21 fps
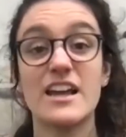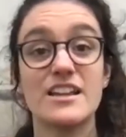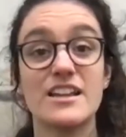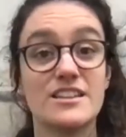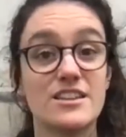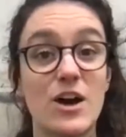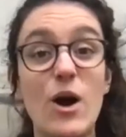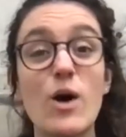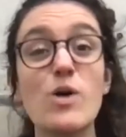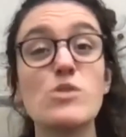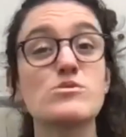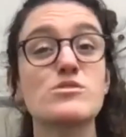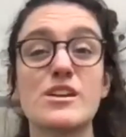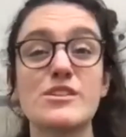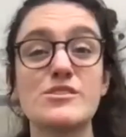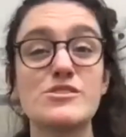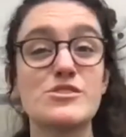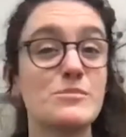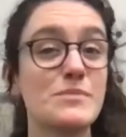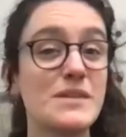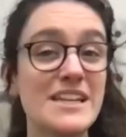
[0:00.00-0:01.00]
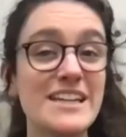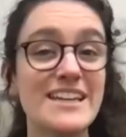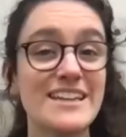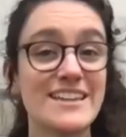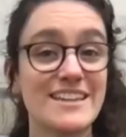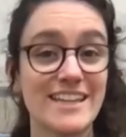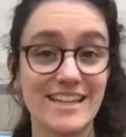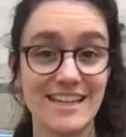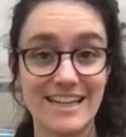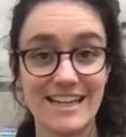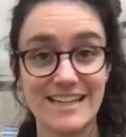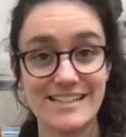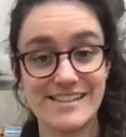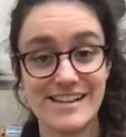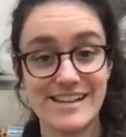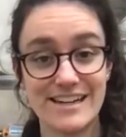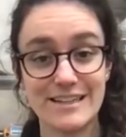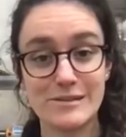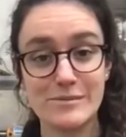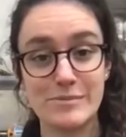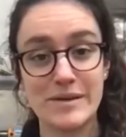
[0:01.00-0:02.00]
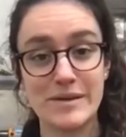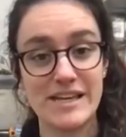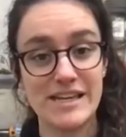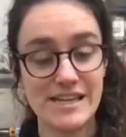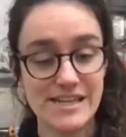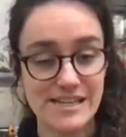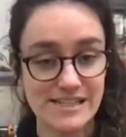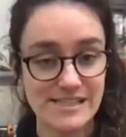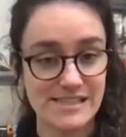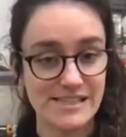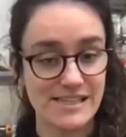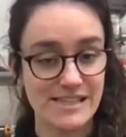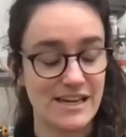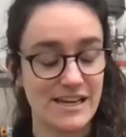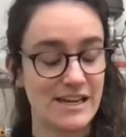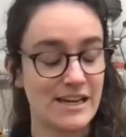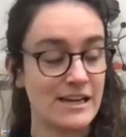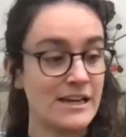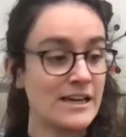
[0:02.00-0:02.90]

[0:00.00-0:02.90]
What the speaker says: the whole social media thing gets a little bit easier.